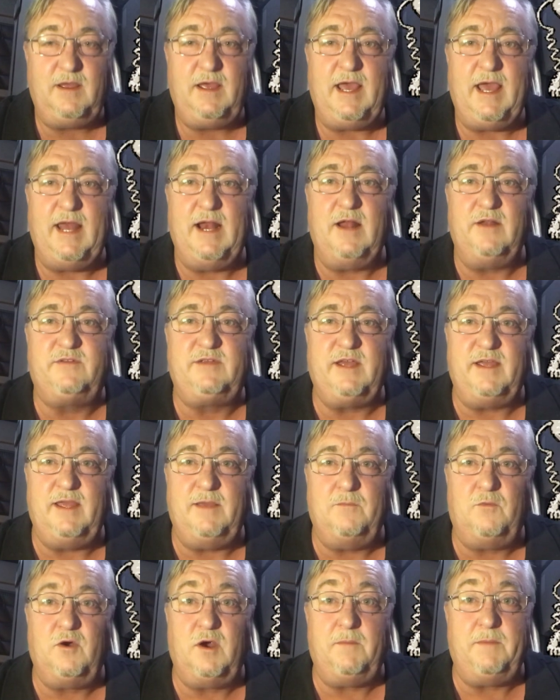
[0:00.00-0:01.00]
and I'll tell you
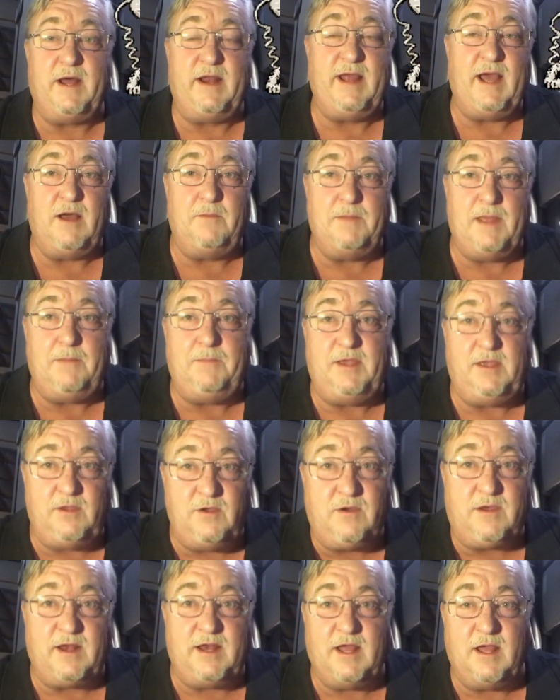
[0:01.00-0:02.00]
more about how maybe
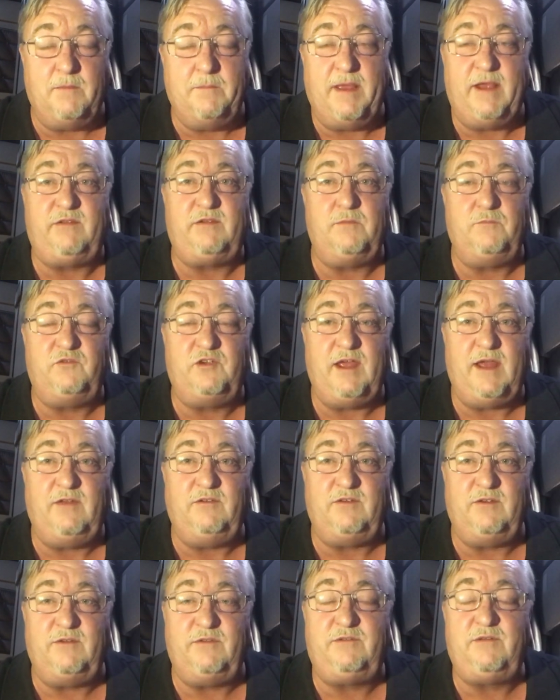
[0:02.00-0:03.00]
you can help make some
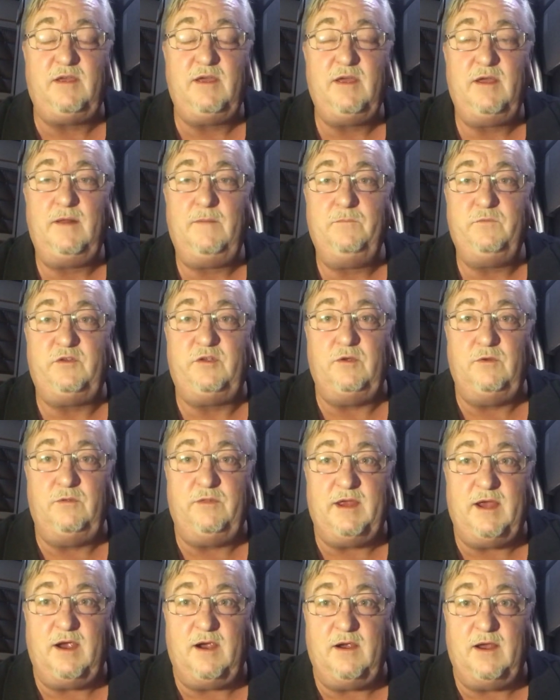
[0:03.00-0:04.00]
changes to
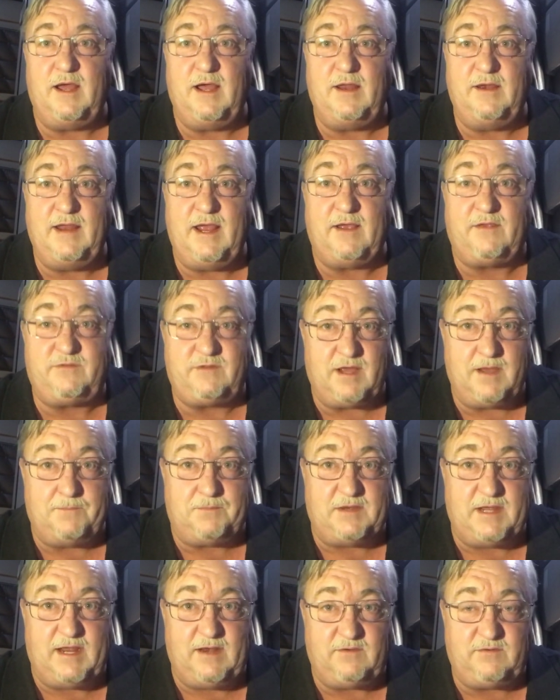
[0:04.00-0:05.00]
their next
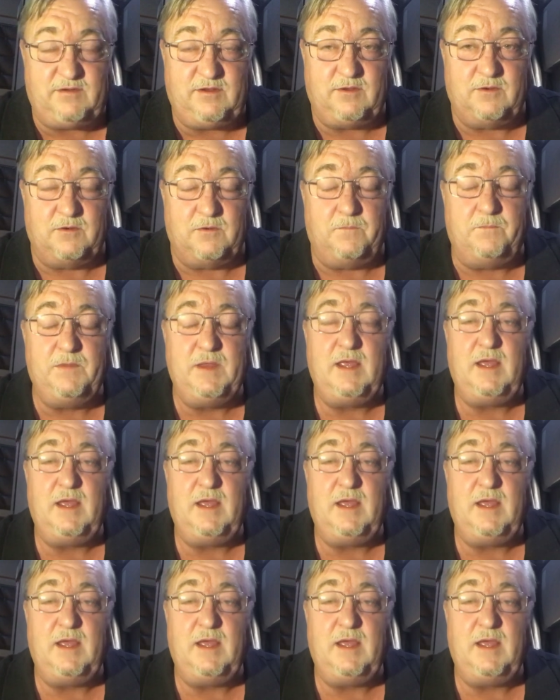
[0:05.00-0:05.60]
update too.